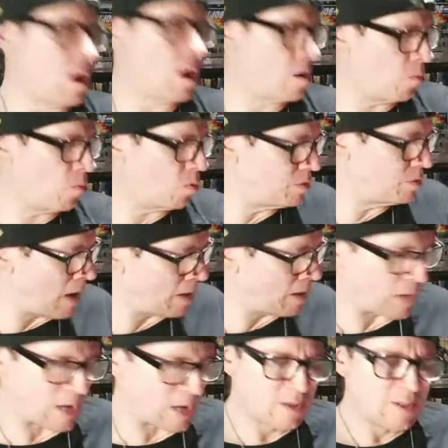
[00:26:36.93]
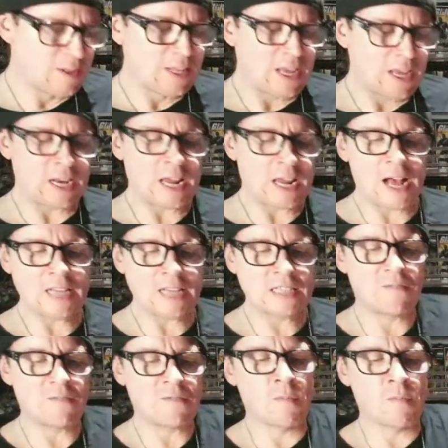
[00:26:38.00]
airborne's backpack, and he has
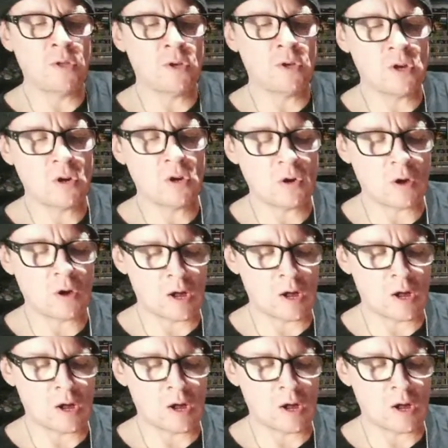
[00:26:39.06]
the familiar